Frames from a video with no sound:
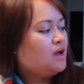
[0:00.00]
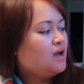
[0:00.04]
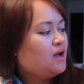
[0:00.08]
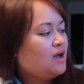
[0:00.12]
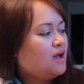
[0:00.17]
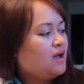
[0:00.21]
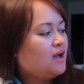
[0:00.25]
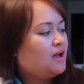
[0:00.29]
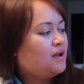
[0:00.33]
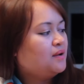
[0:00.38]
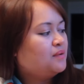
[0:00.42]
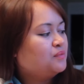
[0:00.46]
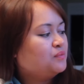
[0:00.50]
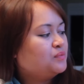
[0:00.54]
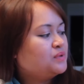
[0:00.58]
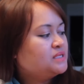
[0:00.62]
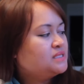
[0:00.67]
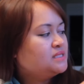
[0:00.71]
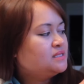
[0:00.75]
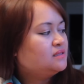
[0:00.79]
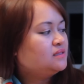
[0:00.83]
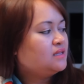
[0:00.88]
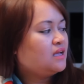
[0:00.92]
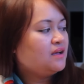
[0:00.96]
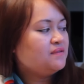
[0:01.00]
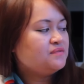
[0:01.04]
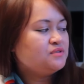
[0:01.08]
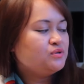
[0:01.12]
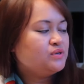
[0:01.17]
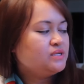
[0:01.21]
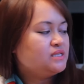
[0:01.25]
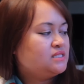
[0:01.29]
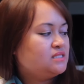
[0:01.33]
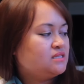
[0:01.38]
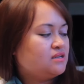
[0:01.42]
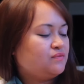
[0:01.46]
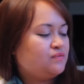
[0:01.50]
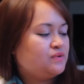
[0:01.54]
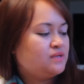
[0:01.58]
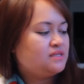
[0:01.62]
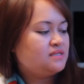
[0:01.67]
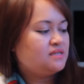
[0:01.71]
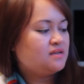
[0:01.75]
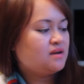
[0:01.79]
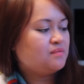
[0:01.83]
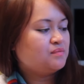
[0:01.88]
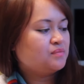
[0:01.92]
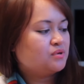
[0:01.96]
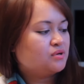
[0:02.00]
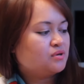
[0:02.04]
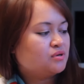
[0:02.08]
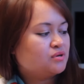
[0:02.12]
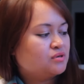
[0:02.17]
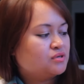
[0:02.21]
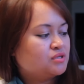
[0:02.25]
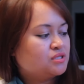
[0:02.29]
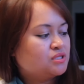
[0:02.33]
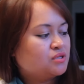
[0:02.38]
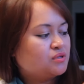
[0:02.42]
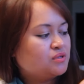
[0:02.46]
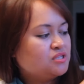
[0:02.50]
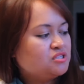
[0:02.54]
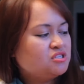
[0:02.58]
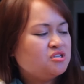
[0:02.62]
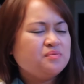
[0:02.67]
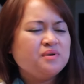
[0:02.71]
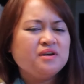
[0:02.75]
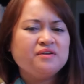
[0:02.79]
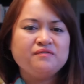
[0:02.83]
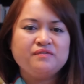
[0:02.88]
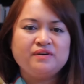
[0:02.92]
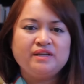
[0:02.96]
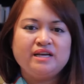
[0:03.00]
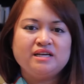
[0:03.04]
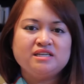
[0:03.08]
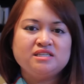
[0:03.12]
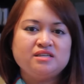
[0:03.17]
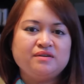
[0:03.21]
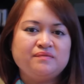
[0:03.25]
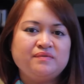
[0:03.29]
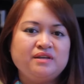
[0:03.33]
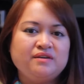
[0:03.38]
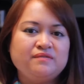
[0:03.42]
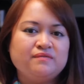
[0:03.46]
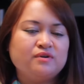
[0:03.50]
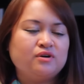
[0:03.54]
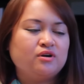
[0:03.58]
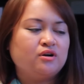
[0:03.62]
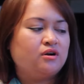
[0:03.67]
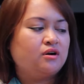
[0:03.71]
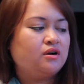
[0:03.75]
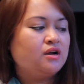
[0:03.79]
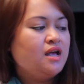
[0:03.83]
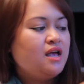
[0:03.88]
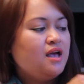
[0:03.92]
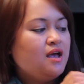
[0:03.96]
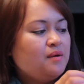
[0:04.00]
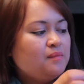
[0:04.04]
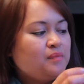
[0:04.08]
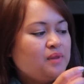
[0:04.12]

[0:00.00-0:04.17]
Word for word: Um, we love doing stuff with numbers, so this will be a fun activity for her.